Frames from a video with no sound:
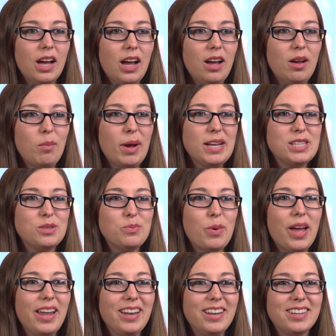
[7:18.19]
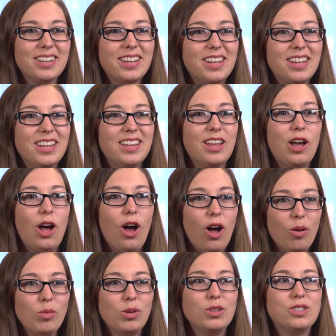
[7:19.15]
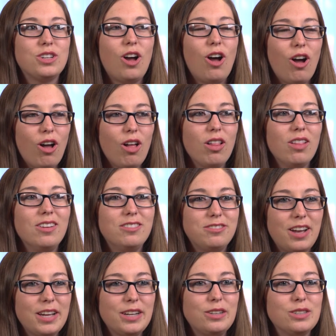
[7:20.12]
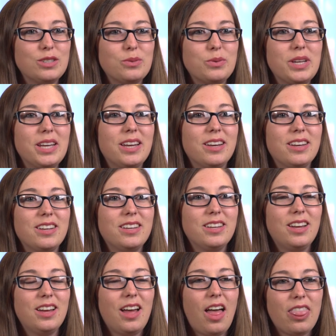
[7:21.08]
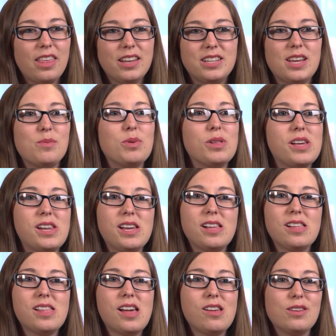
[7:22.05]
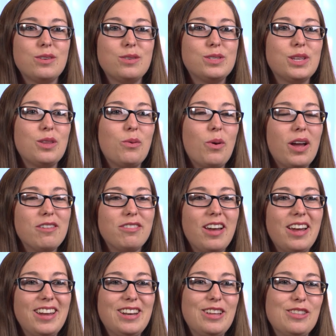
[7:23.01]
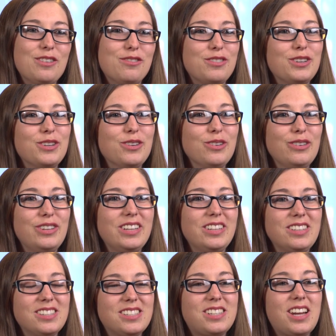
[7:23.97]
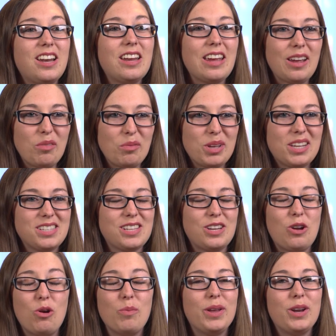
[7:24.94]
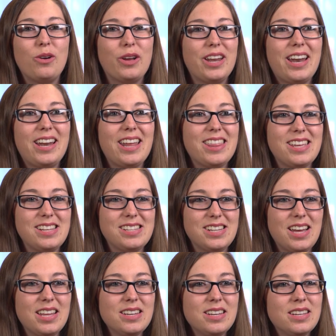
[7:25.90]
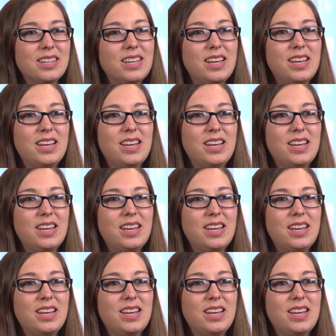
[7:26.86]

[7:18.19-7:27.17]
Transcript: I spent almost all of finals week on the table at Hillel using the Wi-Fi, eating the food and studying because at home I don't get anything done.